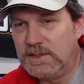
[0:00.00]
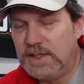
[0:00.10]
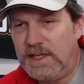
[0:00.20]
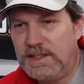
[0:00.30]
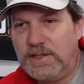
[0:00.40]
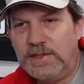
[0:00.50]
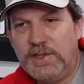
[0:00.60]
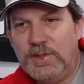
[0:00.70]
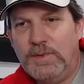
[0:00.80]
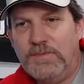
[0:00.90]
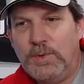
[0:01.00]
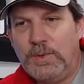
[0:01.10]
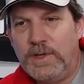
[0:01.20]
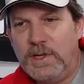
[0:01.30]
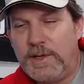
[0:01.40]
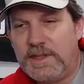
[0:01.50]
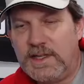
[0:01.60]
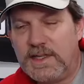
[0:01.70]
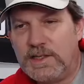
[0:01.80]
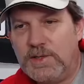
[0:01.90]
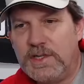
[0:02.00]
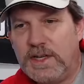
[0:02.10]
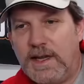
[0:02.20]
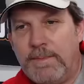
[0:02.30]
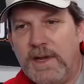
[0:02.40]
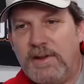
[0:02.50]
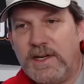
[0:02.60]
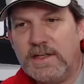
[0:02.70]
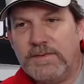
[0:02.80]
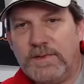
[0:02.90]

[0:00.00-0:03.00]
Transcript: Did I talk to you before, William? I think I told you I got married in the